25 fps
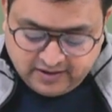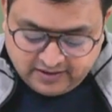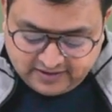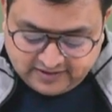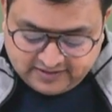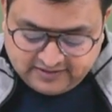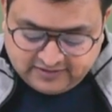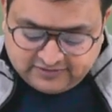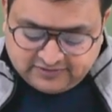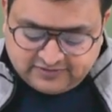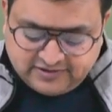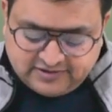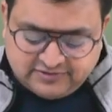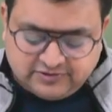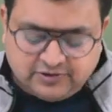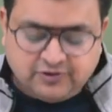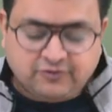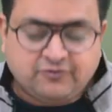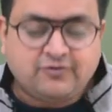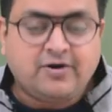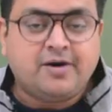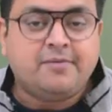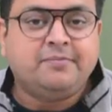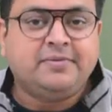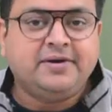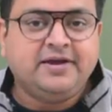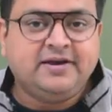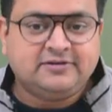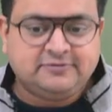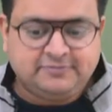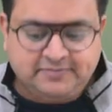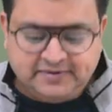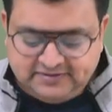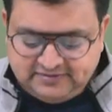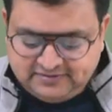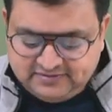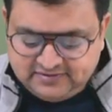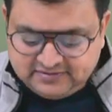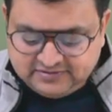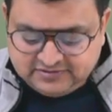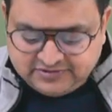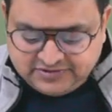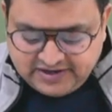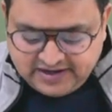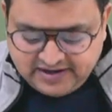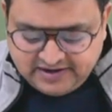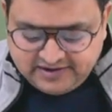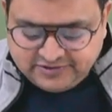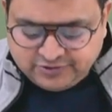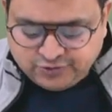registration of company expenses,
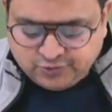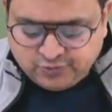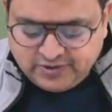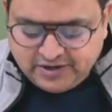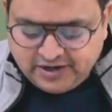share issue